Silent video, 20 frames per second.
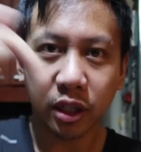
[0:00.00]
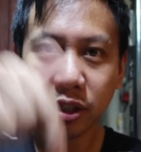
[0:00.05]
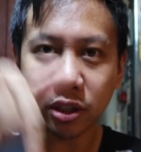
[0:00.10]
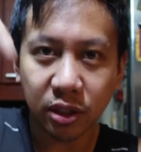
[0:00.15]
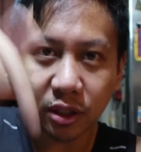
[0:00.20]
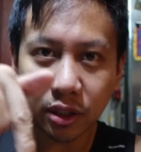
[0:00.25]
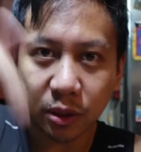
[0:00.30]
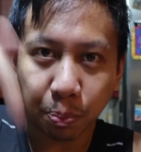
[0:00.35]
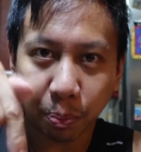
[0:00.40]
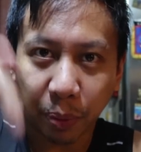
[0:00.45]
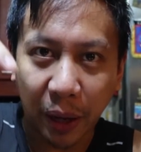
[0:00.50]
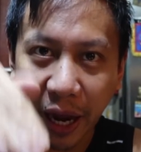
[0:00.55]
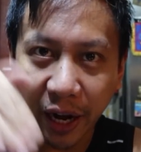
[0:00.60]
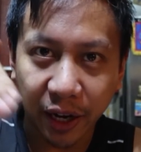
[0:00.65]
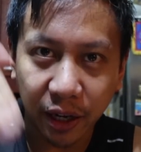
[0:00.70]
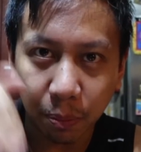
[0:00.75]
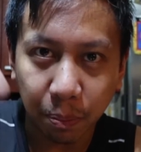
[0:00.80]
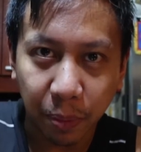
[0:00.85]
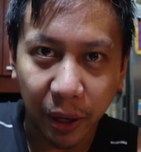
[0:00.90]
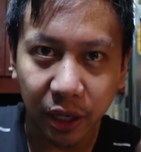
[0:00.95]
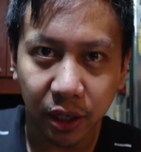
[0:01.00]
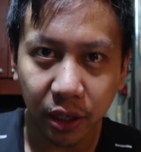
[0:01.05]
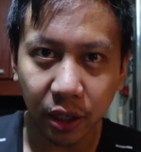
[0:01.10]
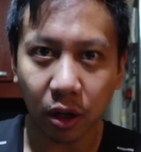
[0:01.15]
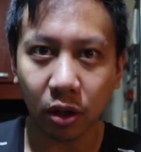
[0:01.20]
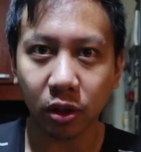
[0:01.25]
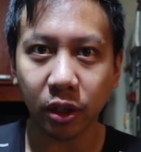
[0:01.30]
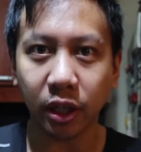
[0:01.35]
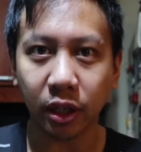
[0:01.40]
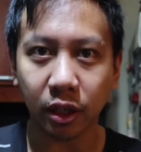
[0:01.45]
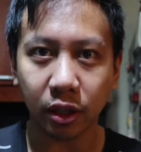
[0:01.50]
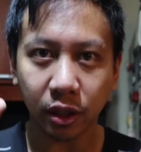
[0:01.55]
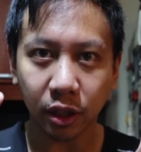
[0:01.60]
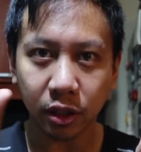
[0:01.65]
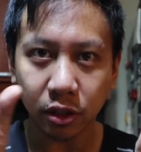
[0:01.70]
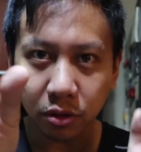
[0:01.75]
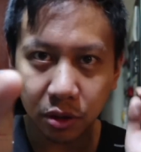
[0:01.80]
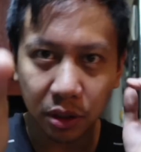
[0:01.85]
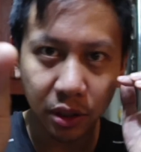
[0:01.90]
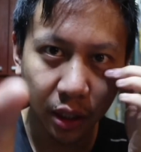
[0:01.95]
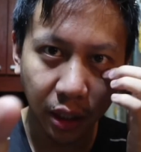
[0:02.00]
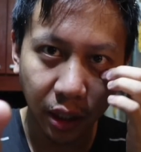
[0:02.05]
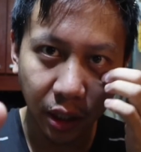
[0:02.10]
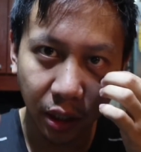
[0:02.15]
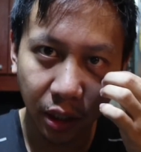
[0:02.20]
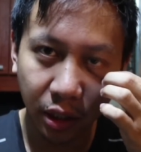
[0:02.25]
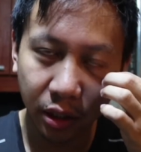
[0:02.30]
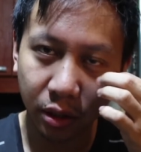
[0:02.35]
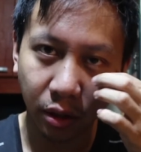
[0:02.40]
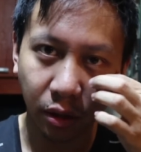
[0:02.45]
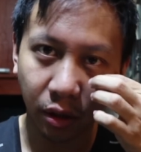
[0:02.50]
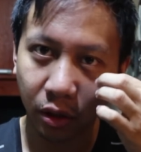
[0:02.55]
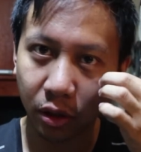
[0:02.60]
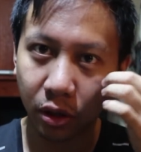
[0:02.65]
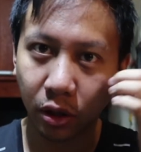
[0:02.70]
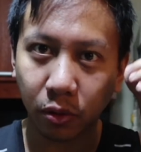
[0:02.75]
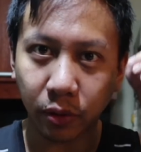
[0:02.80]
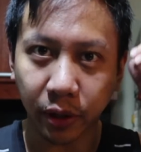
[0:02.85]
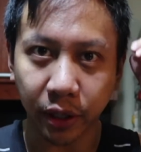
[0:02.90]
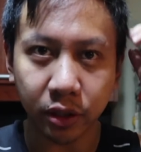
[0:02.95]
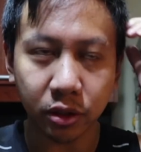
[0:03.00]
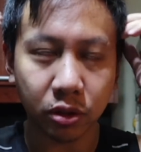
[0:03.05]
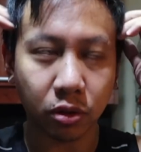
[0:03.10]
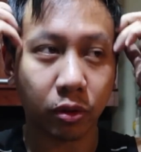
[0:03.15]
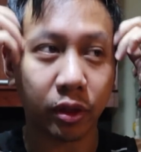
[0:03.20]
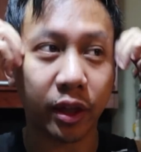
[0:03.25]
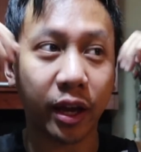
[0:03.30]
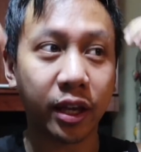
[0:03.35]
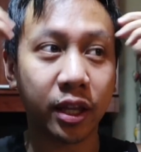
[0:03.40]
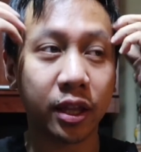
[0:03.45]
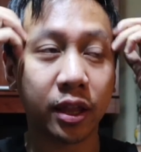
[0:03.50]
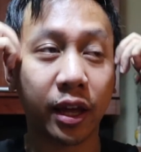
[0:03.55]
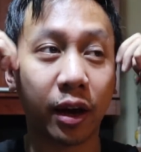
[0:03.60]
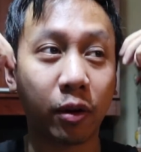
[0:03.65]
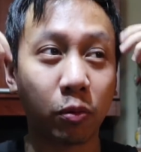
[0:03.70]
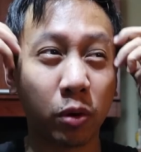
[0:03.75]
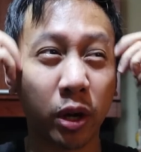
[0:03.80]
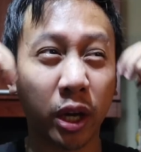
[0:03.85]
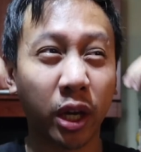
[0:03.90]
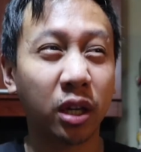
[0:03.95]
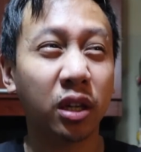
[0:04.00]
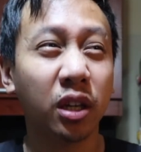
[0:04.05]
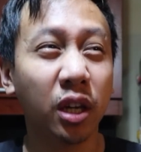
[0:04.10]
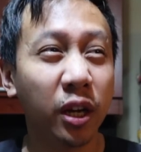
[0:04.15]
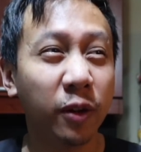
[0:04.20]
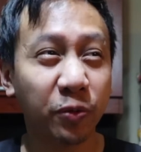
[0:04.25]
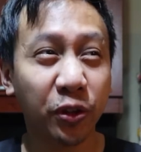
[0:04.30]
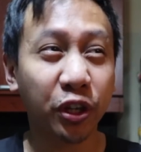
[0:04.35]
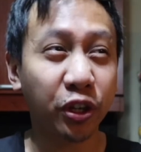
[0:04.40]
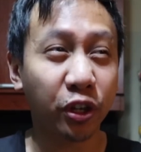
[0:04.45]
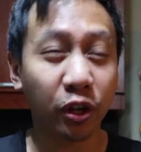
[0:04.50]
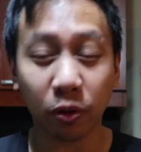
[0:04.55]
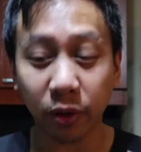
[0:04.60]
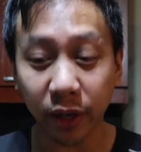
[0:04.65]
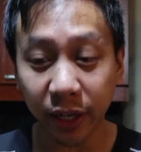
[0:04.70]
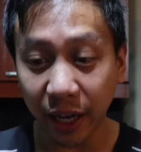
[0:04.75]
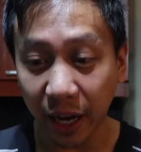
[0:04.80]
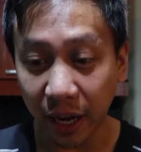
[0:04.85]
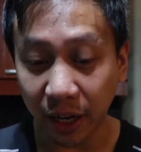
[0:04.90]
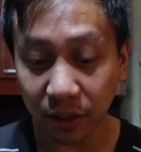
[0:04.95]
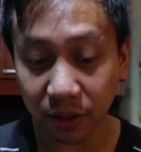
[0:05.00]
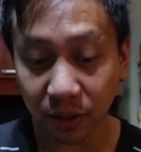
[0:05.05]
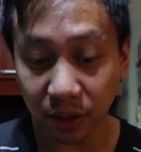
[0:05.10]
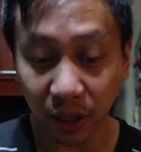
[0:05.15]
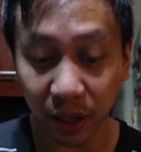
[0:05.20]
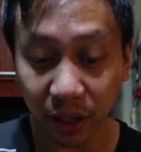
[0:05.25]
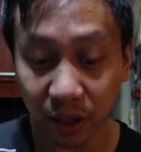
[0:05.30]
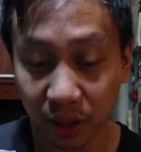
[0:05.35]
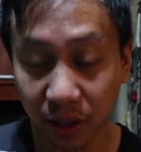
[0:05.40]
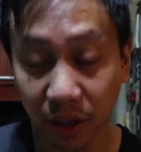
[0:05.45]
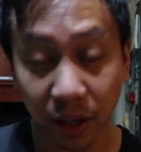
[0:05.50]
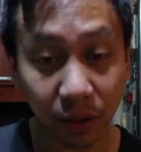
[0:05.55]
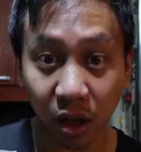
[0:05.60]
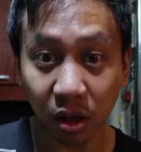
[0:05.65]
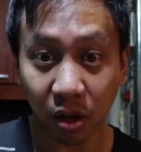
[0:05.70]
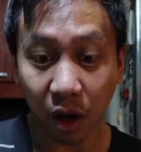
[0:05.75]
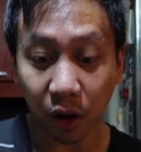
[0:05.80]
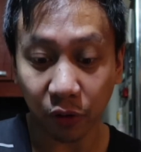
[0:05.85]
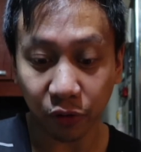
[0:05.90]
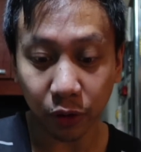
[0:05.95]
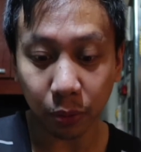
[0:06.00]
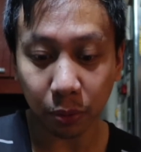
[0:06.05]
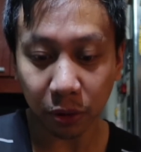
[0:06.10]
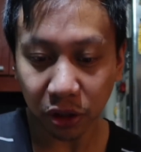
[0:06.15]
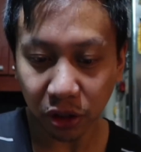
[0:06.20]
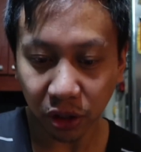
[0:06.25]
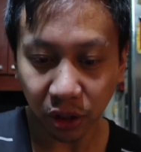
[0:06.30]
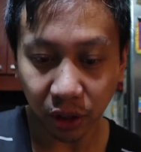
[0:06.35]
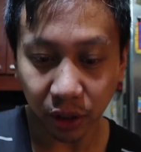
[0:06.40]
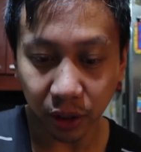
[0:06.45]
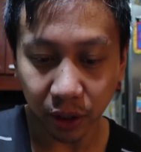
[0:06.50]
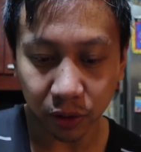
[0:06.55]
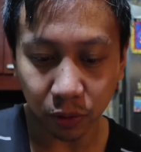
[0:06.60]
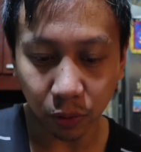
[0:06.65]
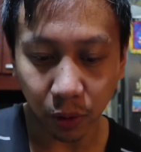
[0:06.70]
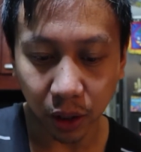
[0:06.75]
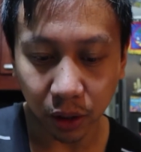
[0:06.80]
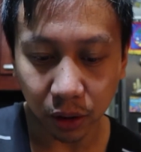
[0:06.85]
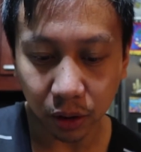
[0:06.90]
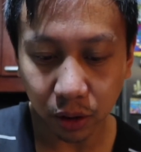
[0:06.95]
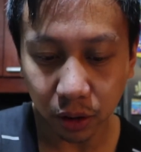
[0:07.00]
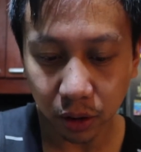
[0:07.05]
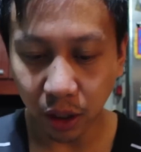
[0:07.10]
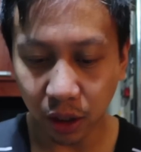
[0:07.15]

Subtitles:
and you just pack it all in, and then you stick it into the Keurig, so that in that way the Keurig acts like a coffee machine as well.